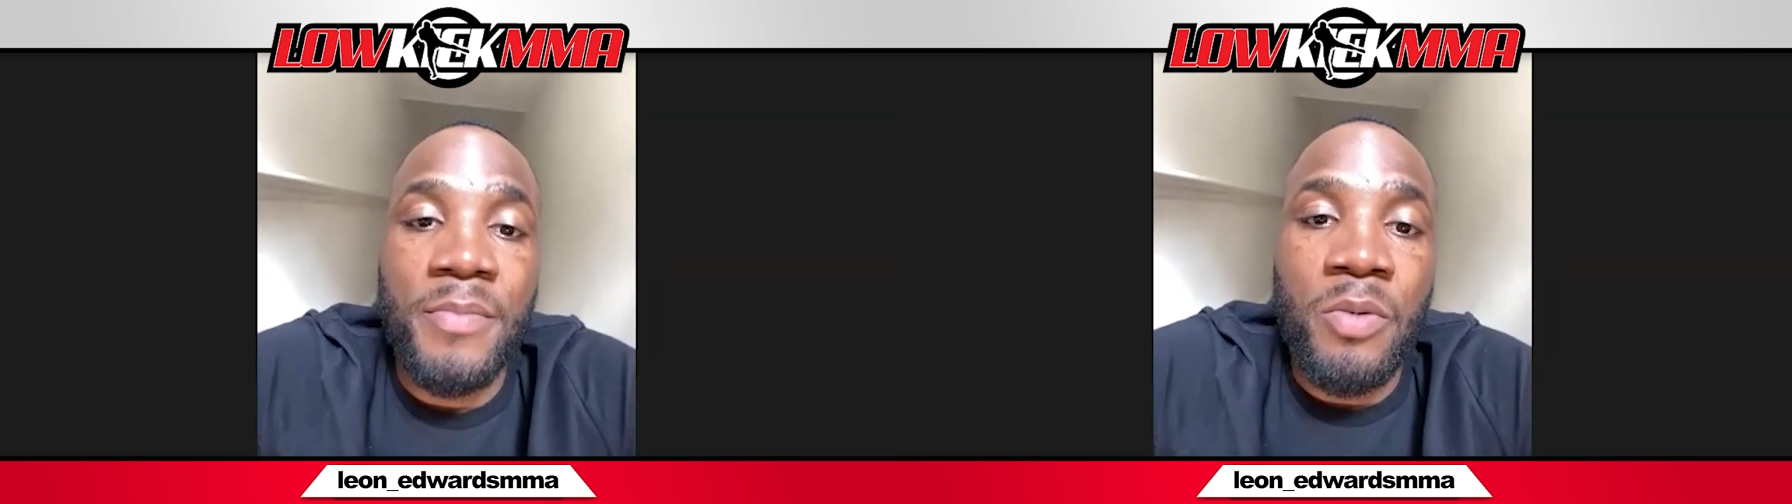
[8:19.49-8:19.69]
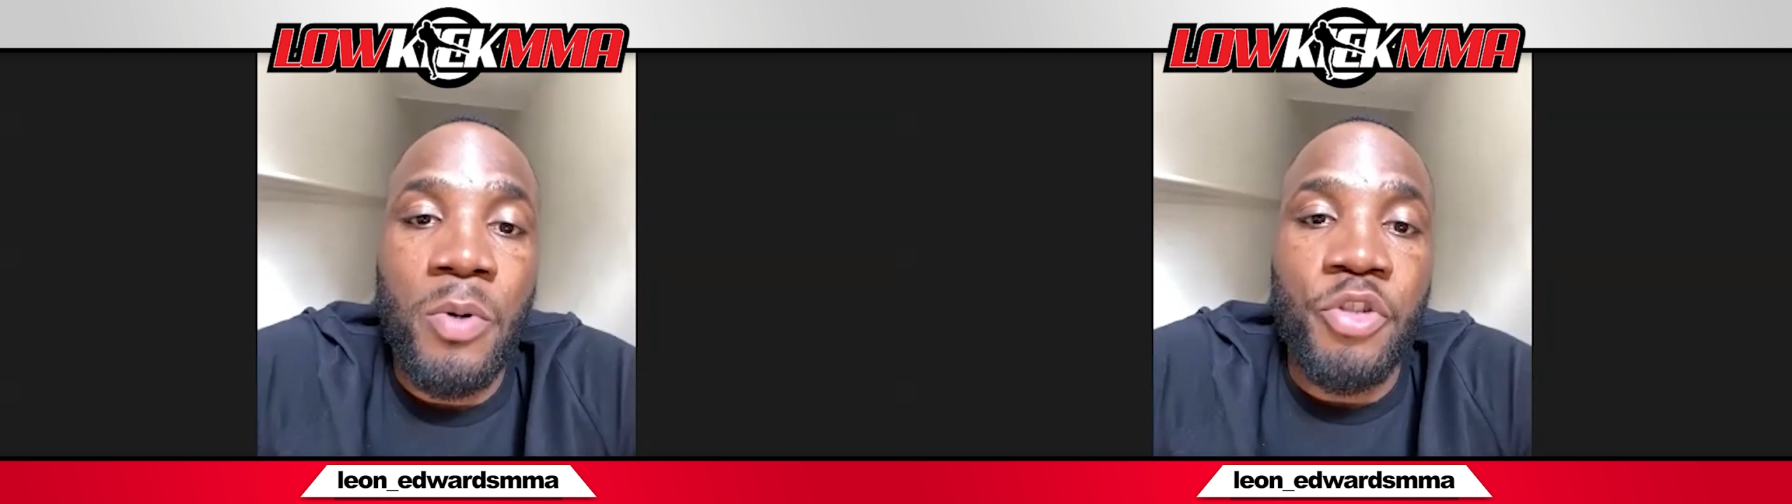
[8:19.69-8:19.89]

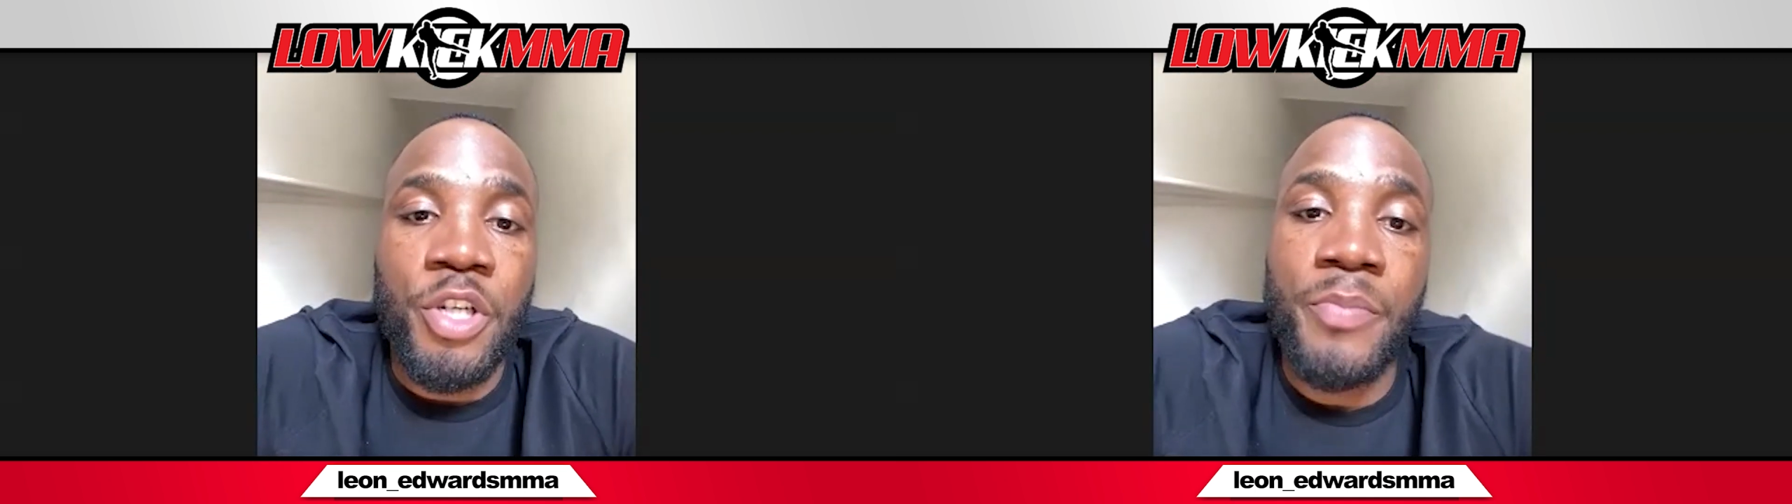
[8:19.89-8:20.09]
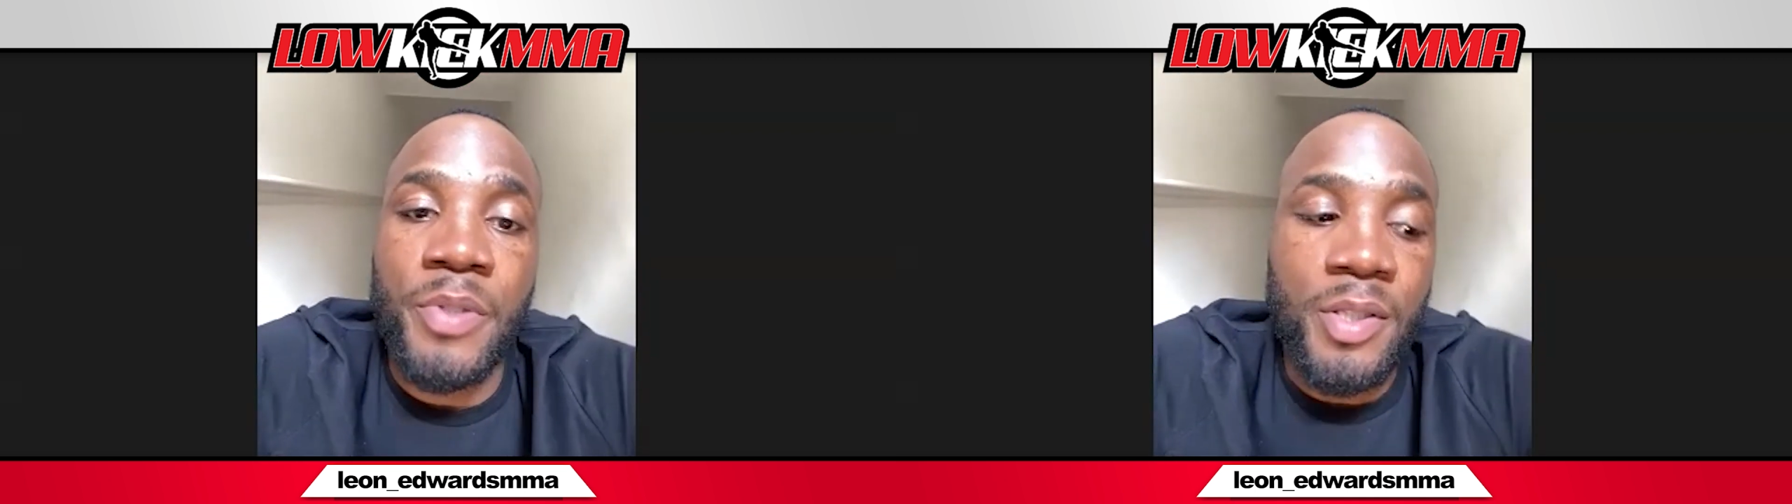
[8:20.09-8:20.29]
being a world
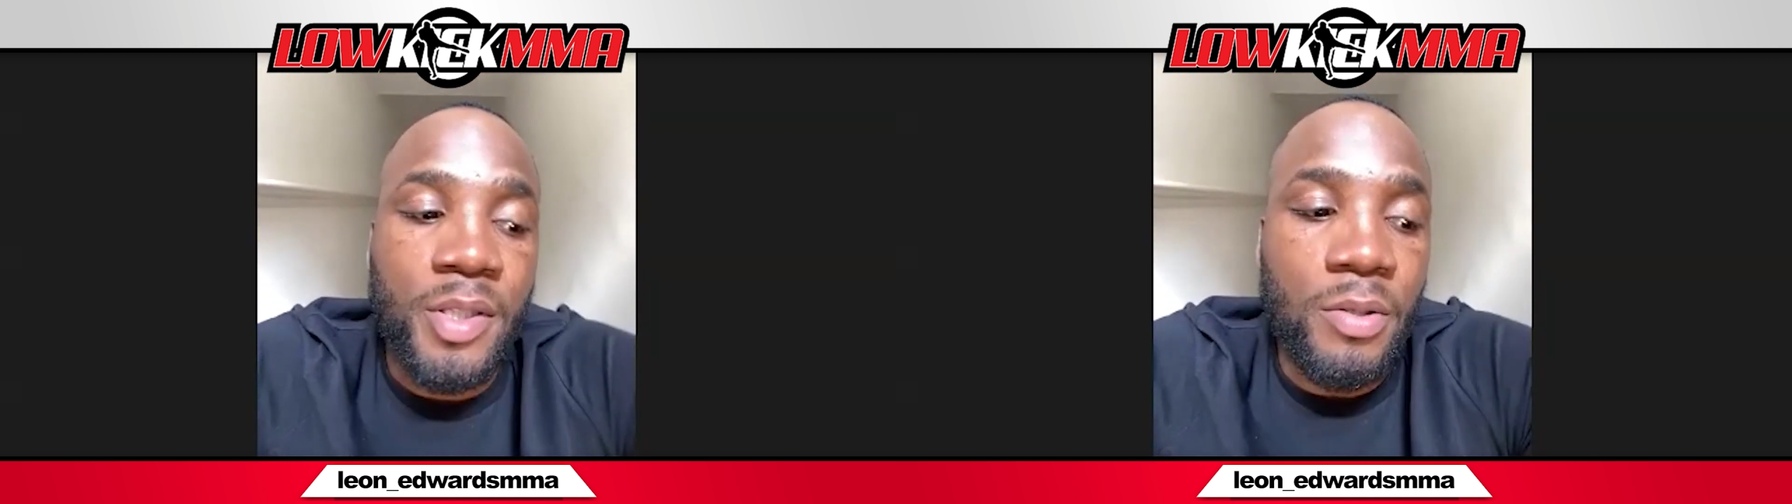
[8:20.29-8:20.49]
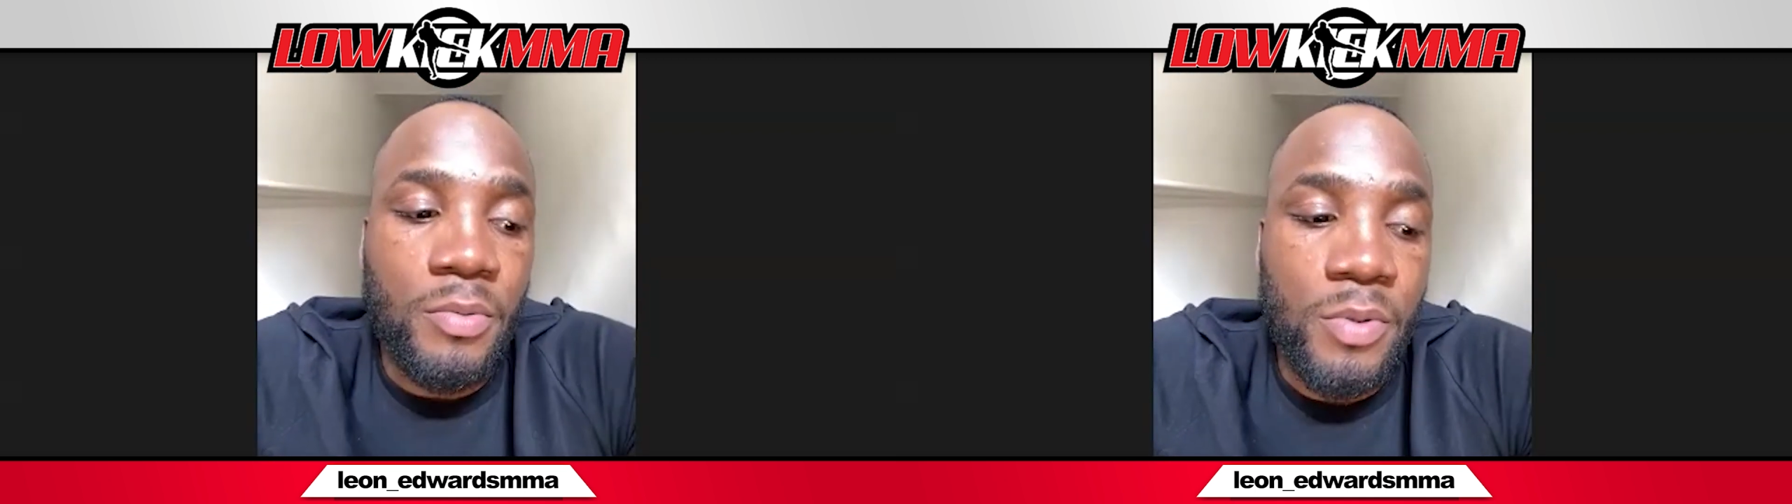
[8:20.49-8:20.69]
champion,
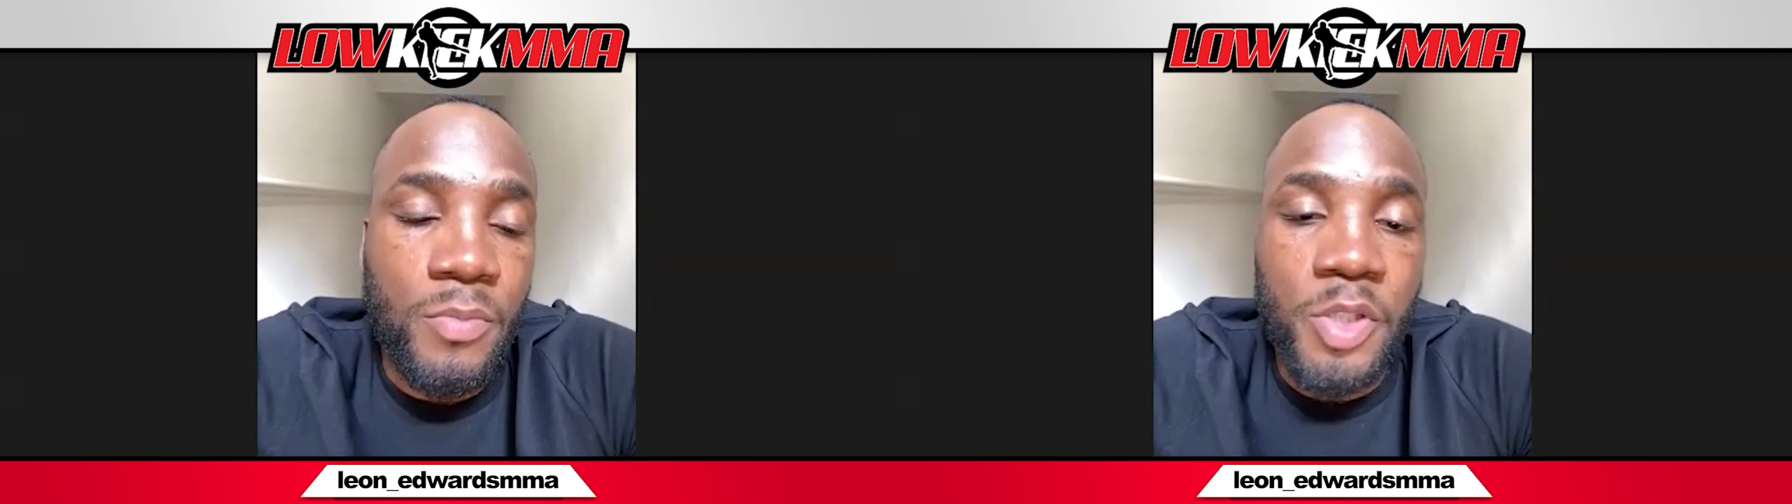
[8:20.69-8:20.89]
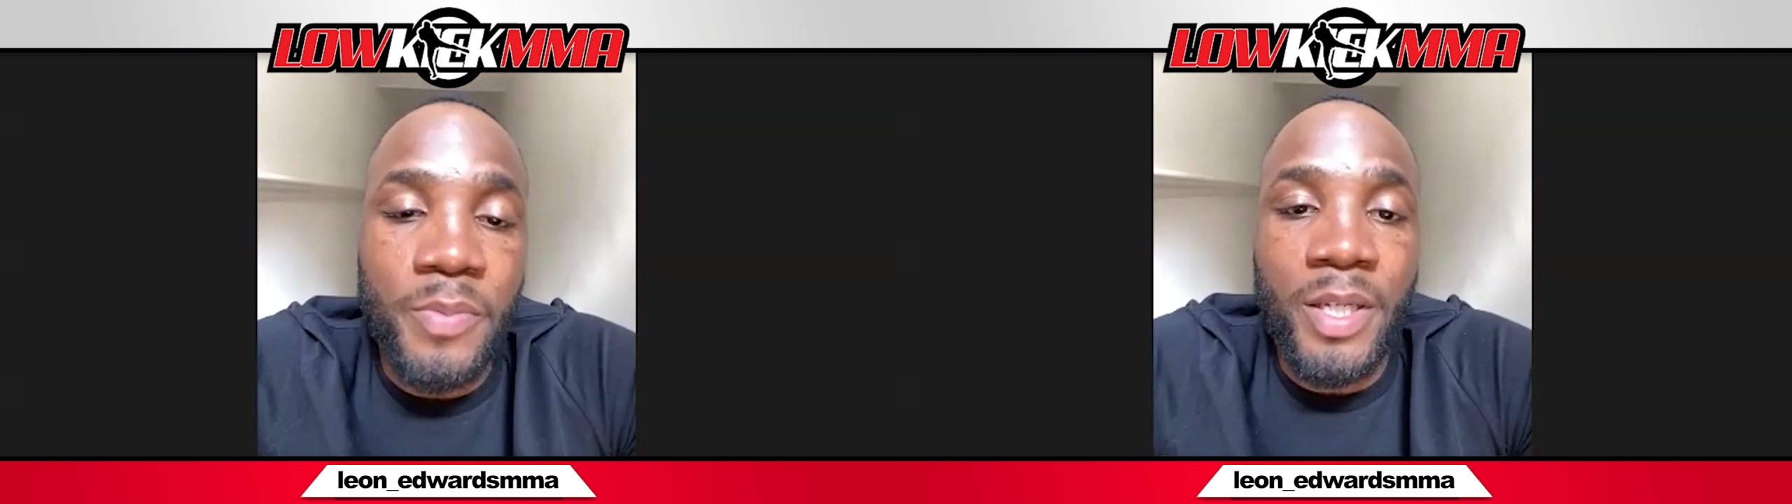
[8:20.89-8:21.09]
so it
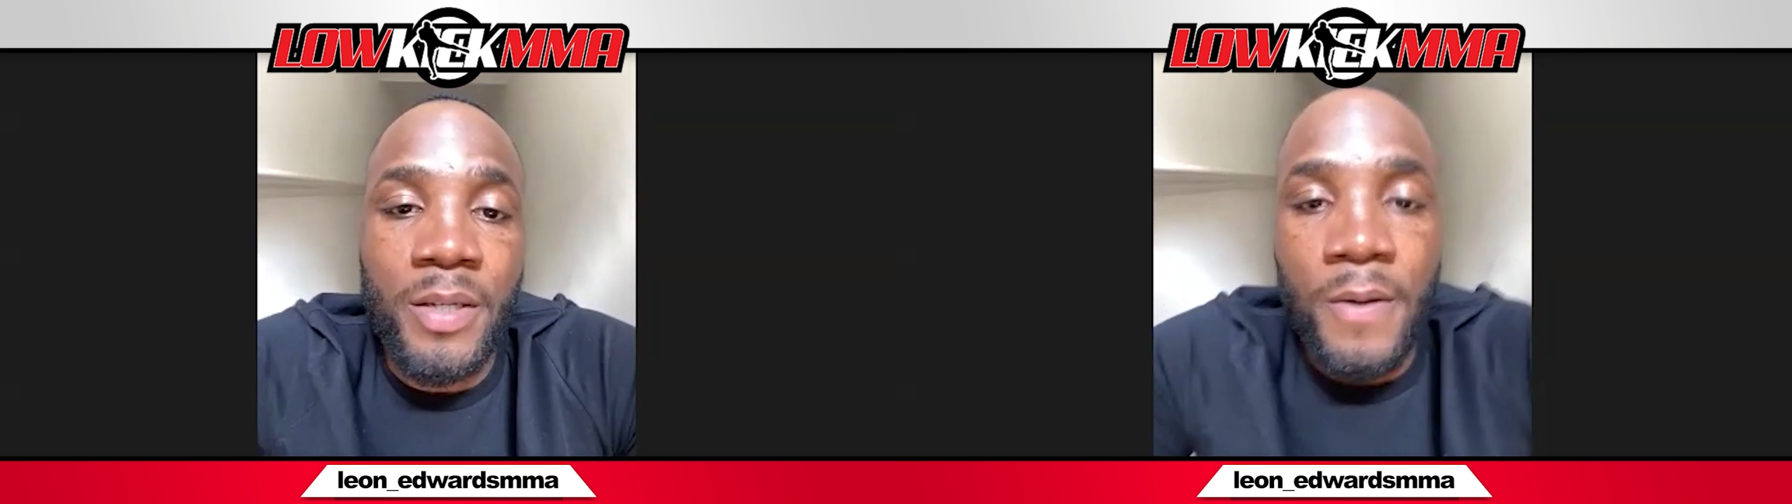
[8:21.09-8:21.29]
must be.